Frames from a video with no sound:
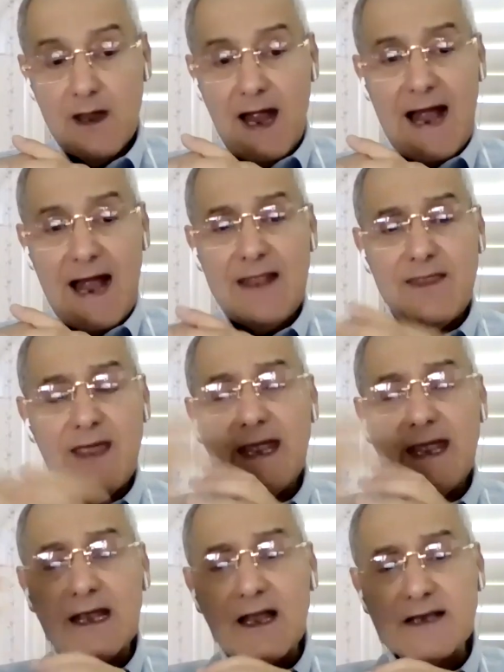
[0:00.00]
And they
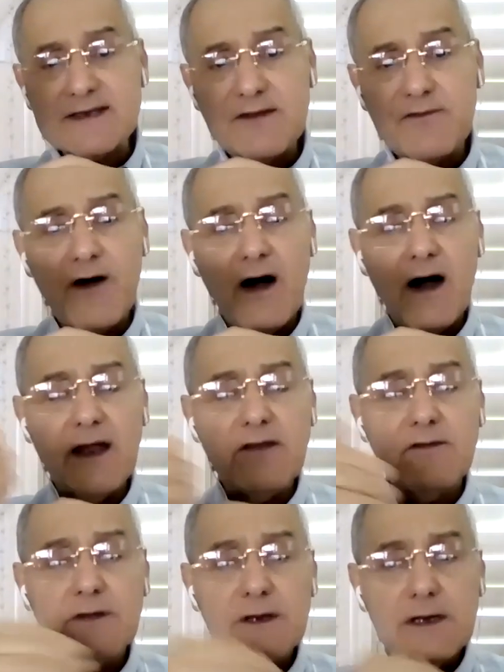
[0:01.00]

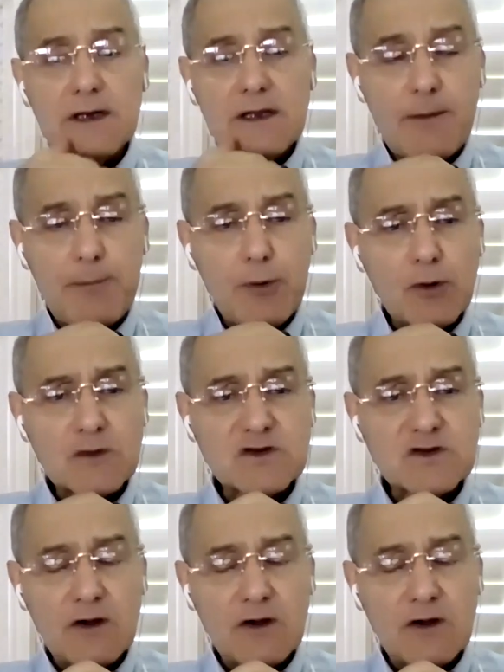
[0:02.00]
classified the books